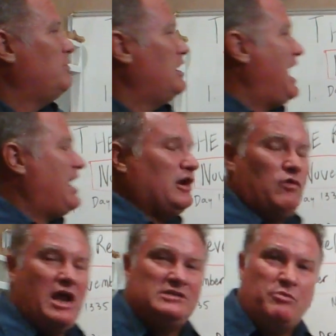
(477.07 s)

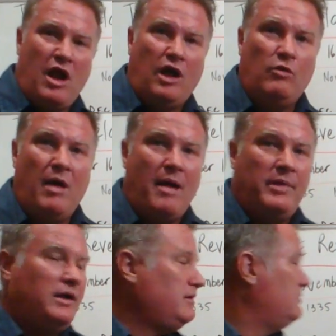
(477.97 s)
Antichrist, Barack
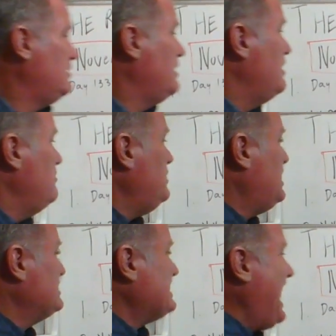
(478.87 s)
Obama,
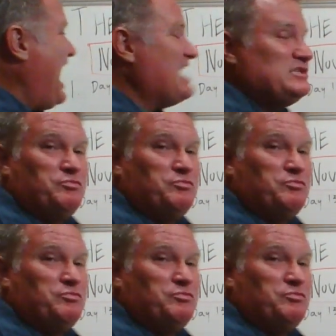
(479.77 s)
because as